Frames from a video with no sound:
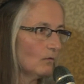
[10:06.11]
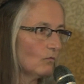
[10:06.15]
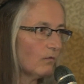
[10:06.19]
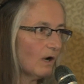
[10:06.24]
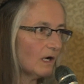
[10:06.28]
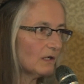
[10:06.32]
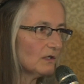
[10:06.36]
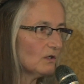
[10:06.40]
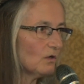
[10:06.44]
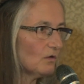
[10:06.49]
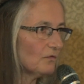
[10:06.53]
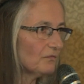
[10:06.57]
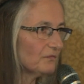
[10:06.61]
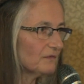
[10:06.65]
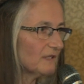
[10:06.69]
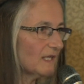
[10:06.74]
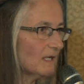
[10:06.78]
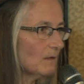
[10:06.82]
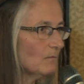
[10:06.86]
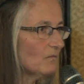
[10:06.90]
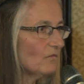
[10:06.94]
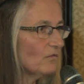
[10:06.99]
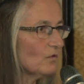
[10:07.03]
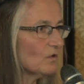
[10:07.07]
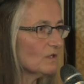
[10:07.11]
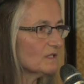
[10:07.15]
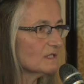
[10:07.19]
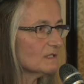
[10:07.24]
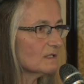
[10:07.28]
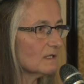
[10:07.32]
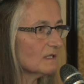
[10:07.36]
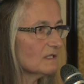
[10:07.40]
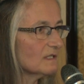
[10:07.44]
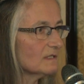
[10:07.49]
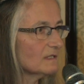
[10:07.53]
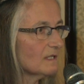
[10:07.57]
One of them
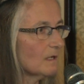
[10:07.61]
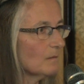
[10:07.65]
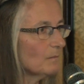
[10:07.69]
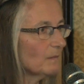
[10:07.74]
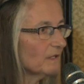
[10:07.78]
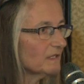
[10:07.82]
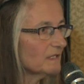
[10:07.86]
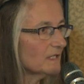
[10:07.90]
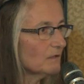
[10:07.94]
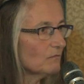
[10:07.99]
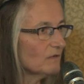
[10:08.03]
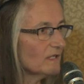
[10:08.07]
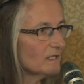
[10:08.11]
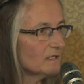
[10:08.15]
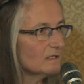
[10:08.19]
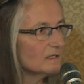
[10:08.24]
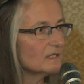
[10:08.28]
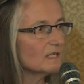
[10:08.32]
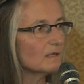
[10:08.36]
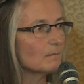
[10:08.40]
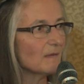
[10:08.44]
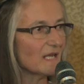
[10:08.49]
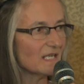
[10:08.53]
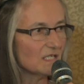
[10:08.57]
was somebody with